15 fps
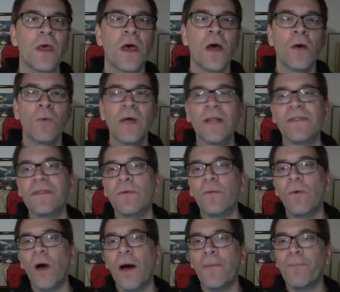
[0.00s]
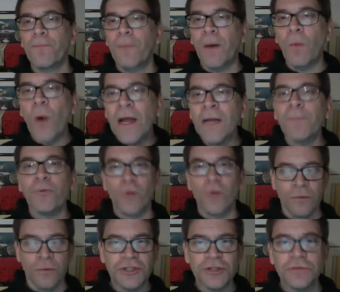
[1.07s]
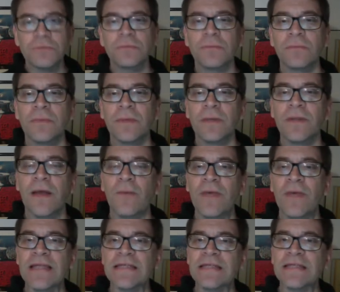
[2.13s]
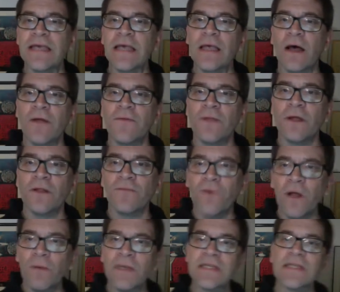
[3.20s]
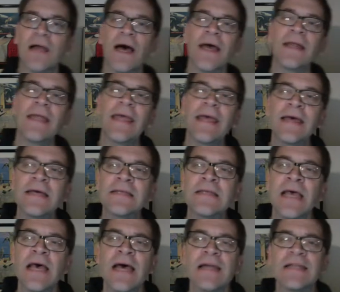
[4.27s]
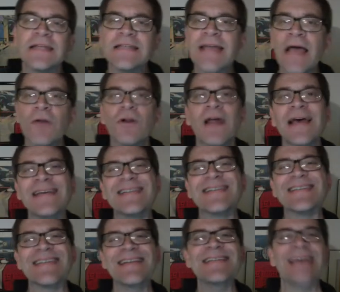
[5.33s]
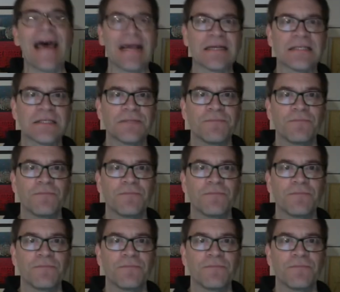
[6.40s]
Well, one approach that we can see on the following slide is to standardize the syntax,